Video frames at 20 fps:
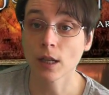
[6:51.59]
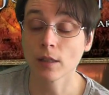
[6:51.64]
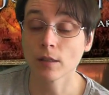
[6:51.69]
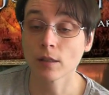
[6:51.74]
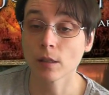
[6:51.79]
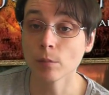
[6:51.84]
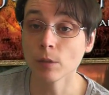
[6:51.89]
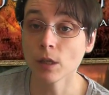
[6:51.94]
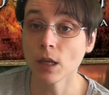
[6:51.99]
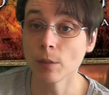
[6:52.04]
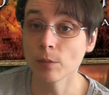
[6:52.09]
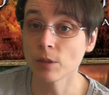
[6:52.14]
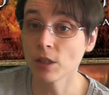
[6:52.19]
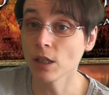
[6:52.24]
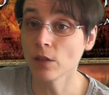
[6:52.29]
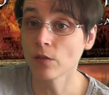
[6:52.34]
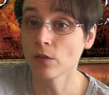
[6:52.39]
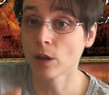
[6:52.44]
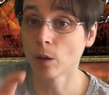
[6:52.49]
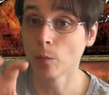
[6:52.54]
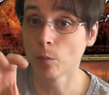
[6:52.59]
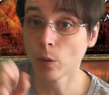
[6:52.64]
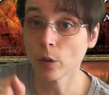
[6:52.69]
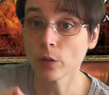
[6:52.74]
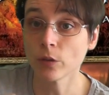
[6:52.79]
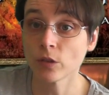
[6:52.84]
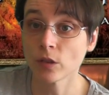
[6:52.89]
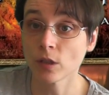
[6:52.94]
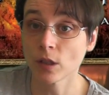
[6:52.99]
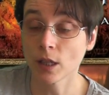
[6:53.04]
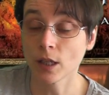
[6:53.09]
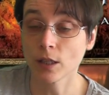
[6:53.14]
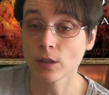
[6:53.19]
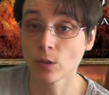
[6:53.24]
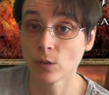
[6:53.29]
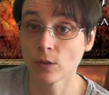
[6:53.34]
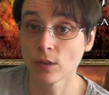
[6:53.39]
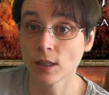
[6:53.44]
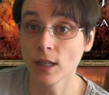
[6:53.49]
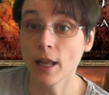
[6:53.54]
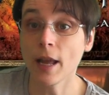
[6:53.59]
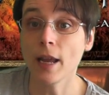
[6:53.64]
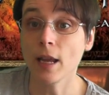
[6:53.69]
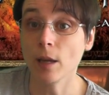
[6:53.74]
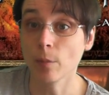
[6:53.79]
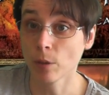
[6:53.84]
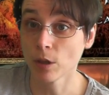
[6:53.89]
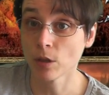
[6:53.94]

and sometimes even a monster that you slay,